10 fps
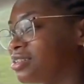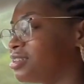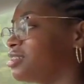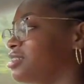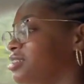
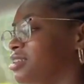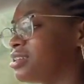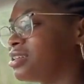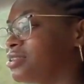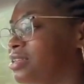
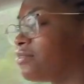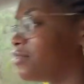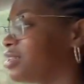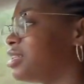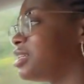Yeah,
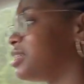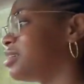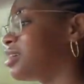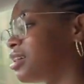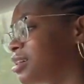
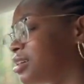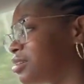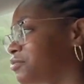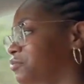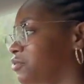definitely.
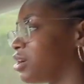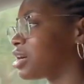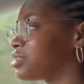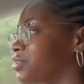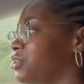
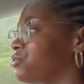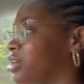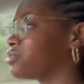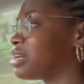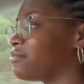Because I know
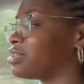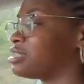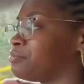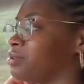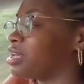truck driving
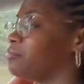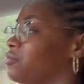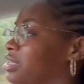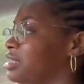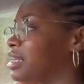can be
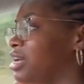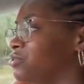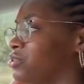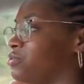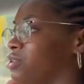really
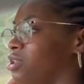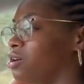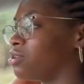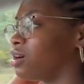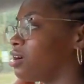dangerous with the
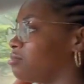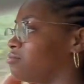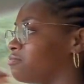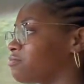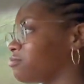
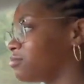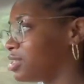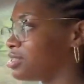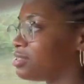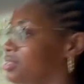long
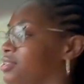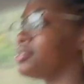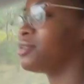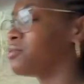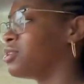
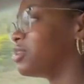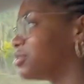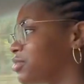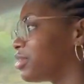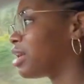distances and whatnot,
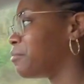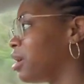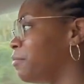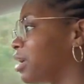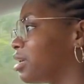so that
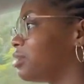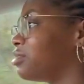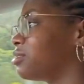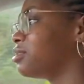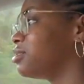might make it a
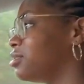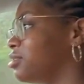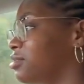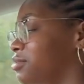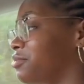
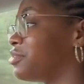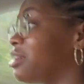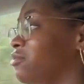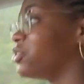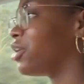
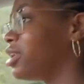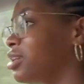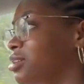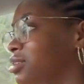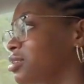safer
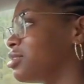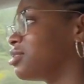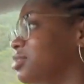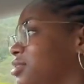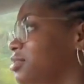journey.
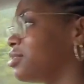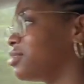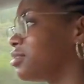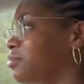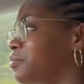
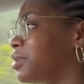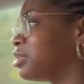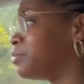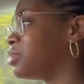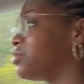But
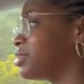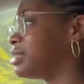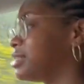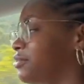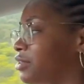it'd be
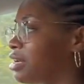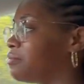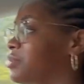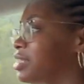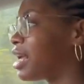interesting to
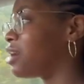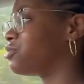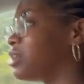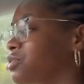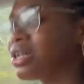see how
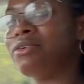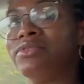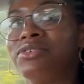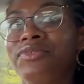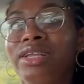truck
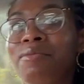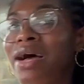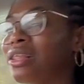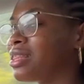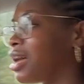drivers feel
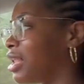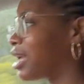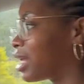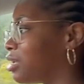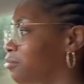about that,
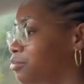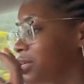like getting